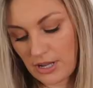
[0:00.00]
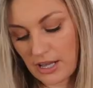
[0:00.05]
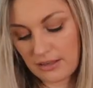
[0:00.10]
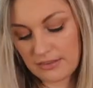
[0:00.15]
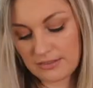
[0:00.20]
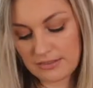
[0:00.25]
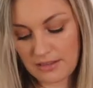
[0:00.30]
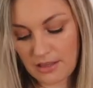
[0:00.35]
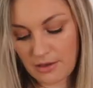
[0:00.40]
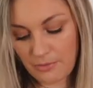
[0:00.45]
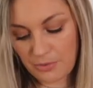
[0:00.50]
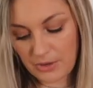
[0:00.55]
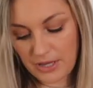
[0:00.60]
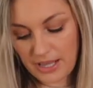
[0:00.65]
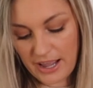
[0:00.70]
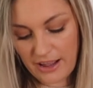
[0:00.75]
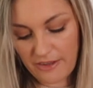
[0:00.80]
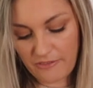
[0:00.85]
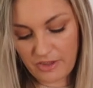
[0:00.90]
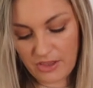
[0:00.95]
Next up we
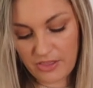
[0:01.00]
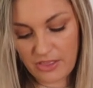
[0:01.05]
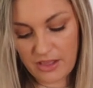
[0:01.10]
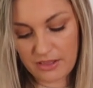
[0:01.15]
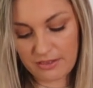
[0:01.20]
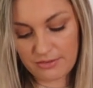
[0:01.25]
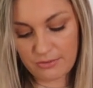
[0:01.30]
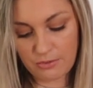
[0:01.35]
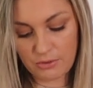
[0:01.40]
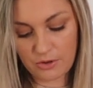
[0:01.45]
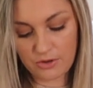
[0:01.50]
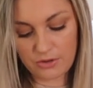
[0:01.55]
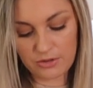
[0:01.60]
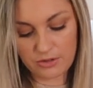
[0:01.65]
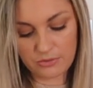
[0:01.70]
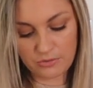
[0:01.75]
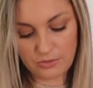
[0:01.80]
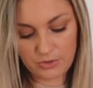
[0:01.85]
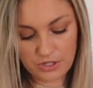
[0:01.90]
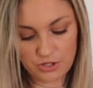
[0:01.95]
have this
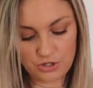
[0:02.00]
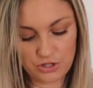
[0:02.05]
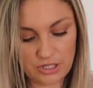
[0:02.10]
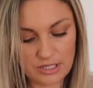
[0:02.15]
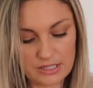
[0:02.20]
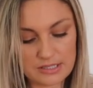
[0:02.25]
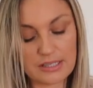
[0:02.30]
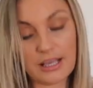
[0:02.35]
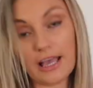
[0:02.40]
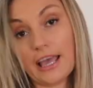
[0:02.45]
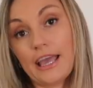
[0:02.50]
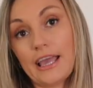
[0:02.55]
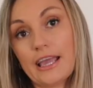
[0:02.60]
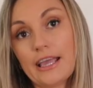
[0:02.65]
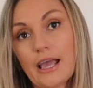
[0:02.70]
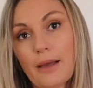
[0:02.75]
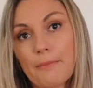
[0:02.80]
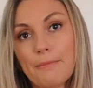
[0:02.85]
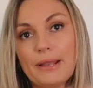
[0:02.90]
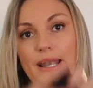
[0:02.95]
one, which is
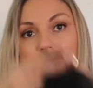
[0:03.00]
a